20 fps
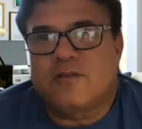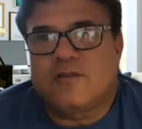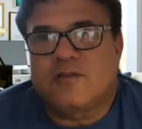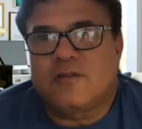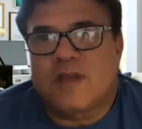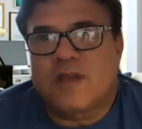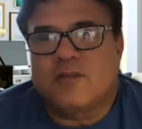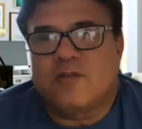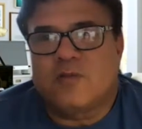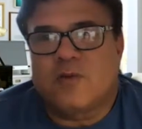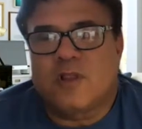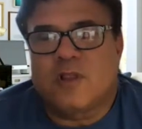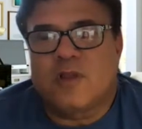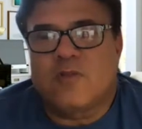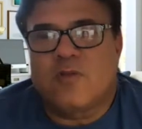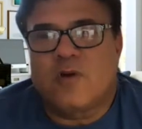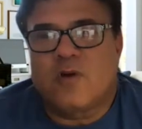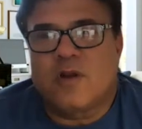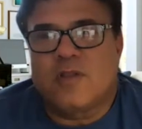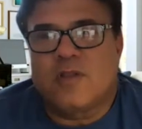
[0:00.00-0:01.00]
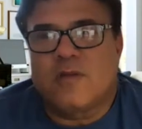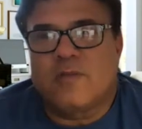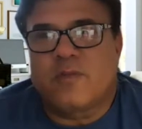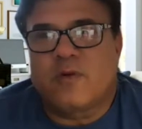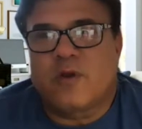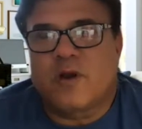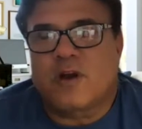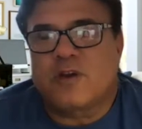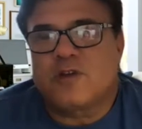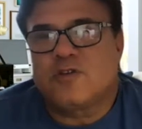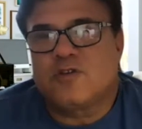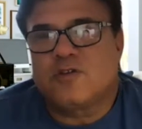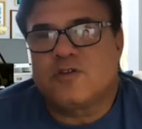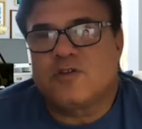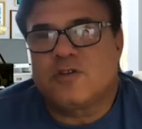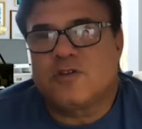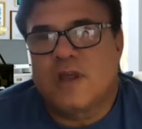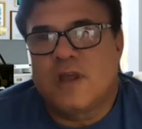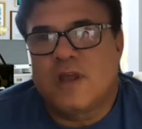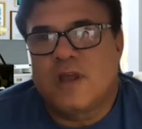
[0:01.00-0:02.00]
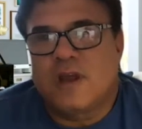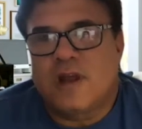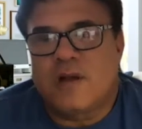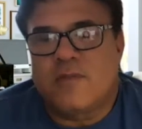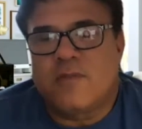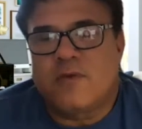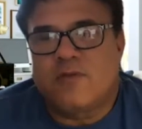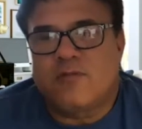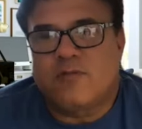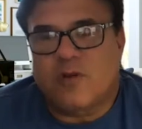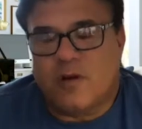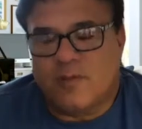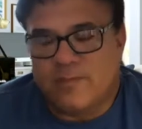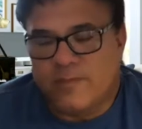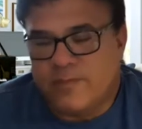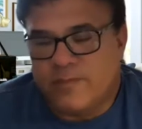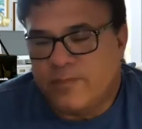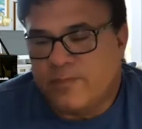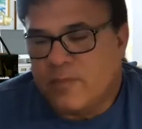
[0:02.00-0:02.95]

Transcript: That's really where the production's coming from,